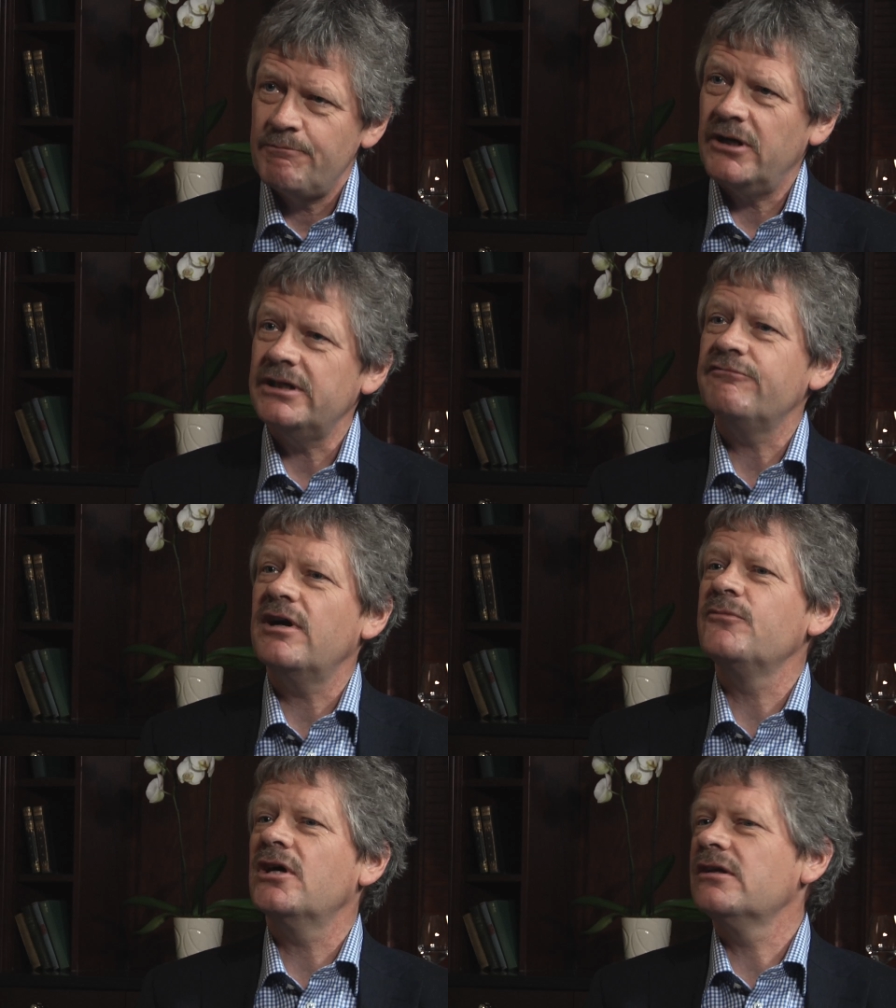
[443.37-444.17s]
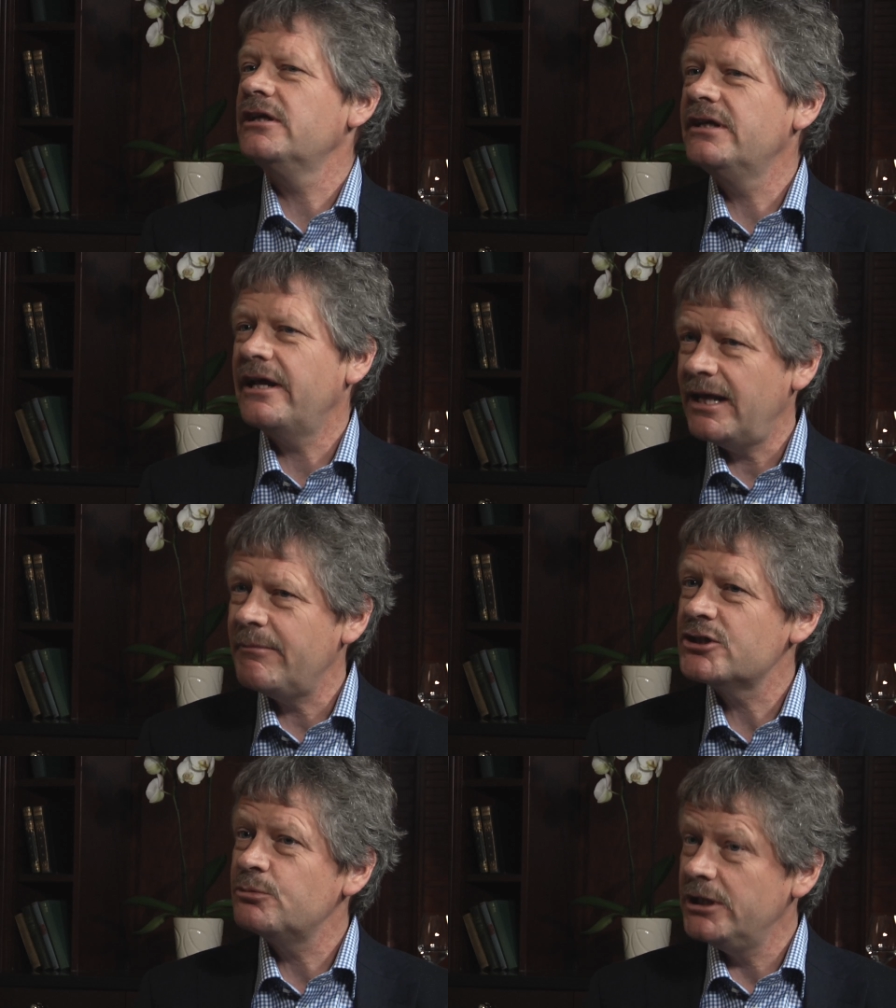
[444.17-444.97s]
But from nonlinear
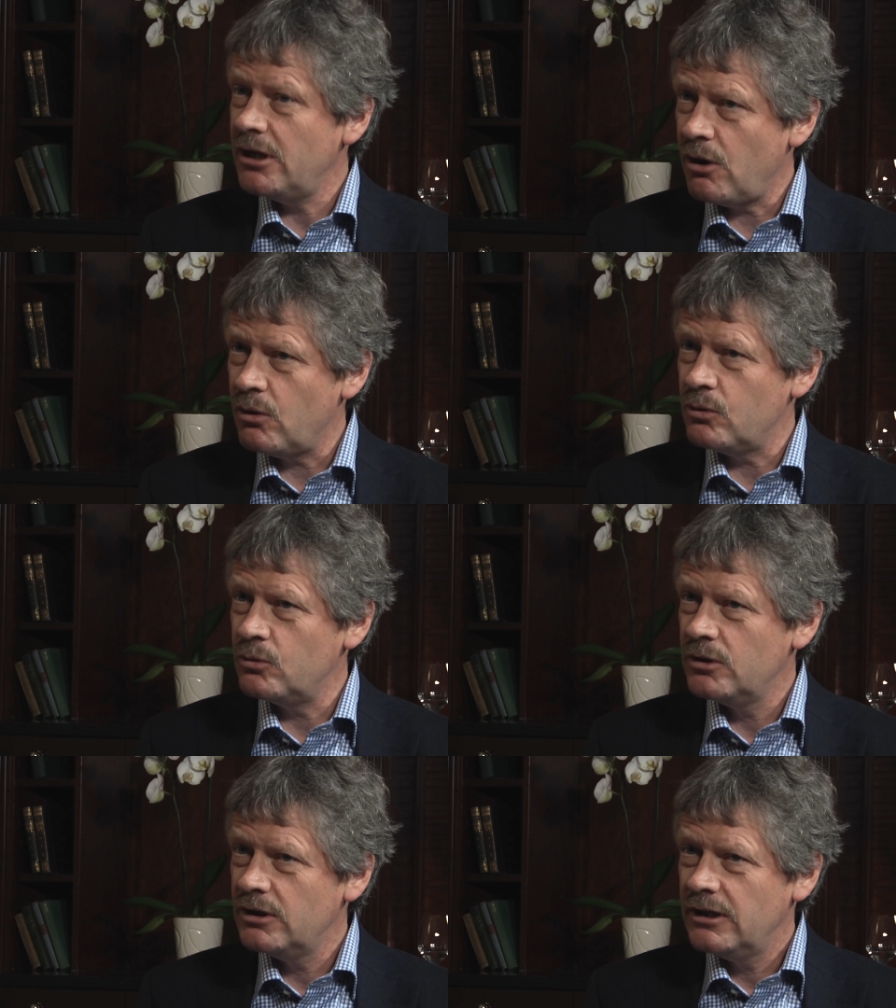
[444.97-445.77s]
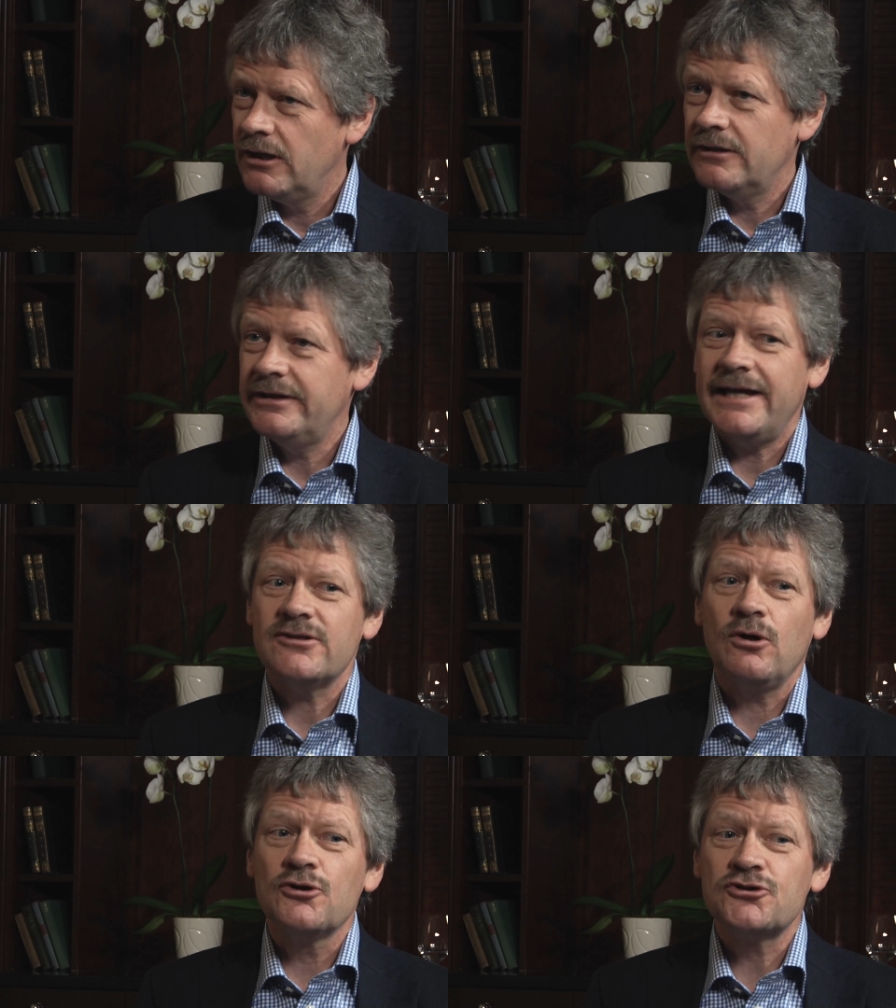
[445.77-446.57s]
dynamics, we know
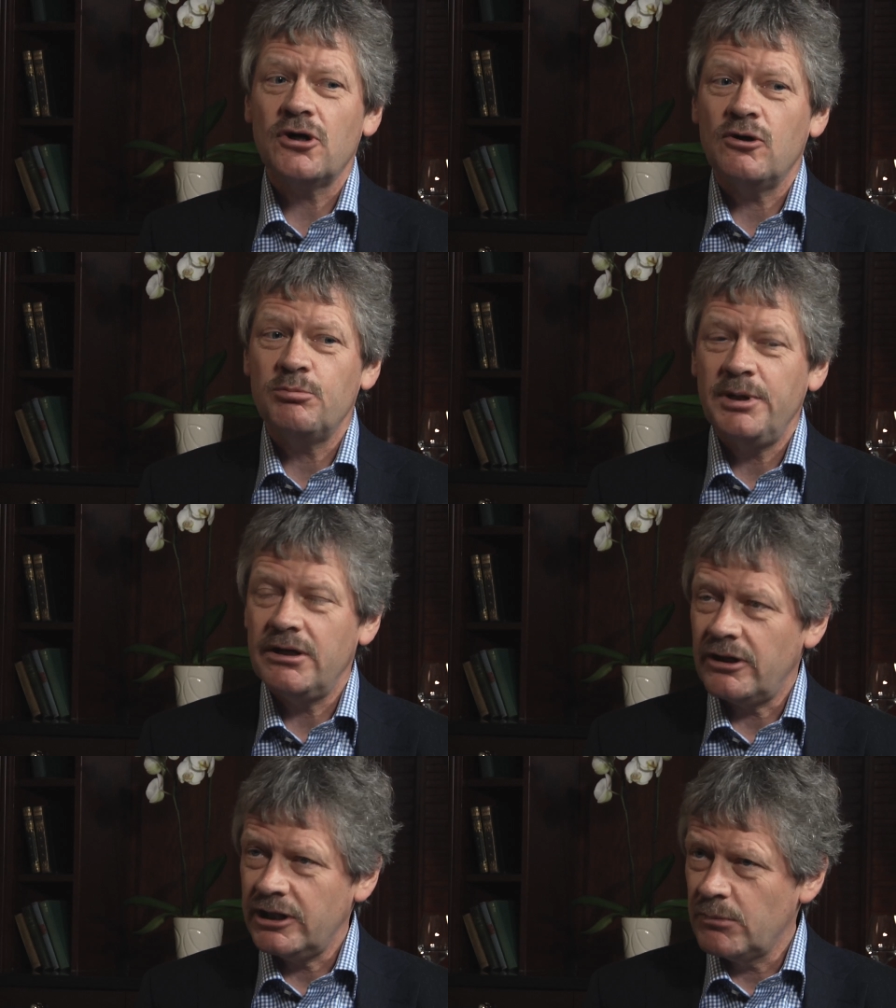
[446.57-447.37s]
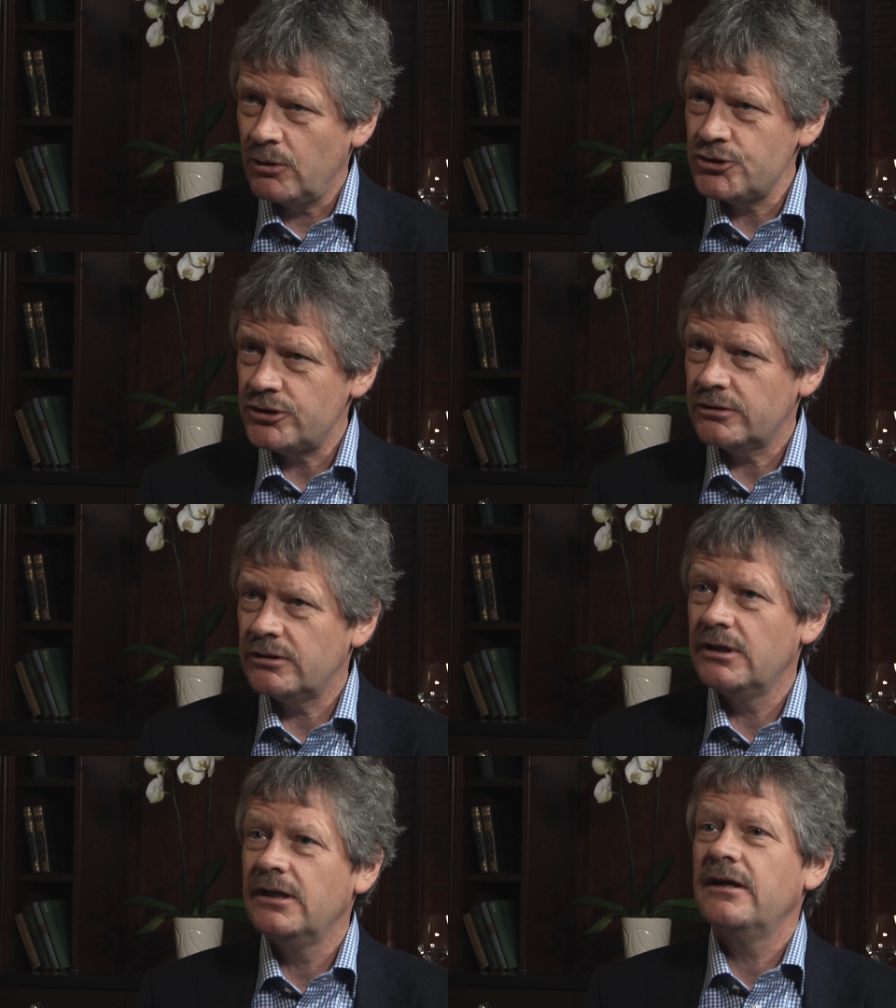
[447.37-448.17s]
that also periodic
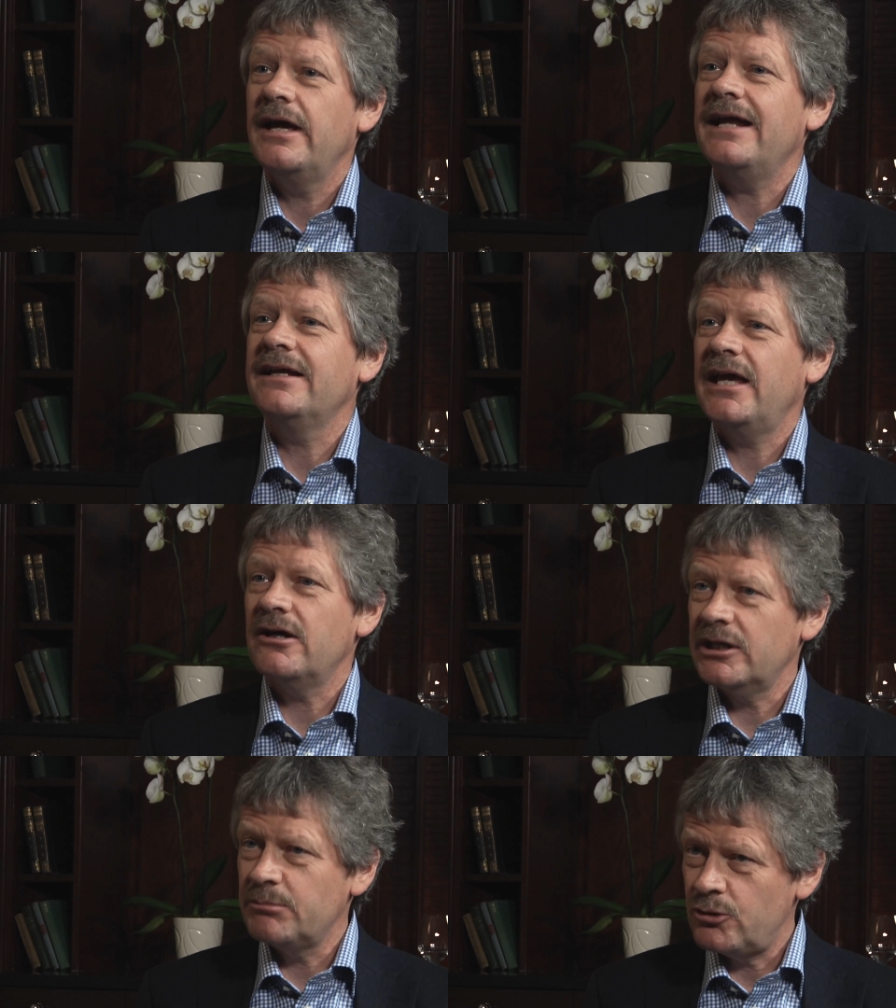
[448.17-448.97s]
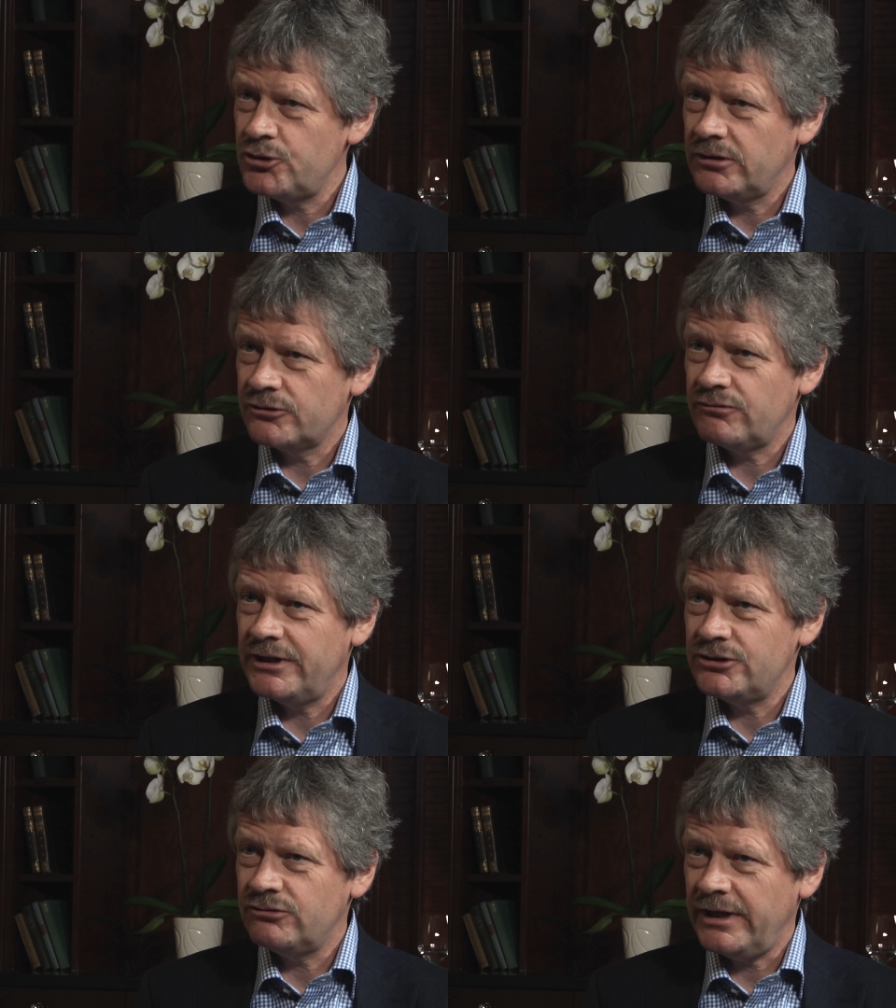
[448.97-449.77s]
motion and chaotic motion on strange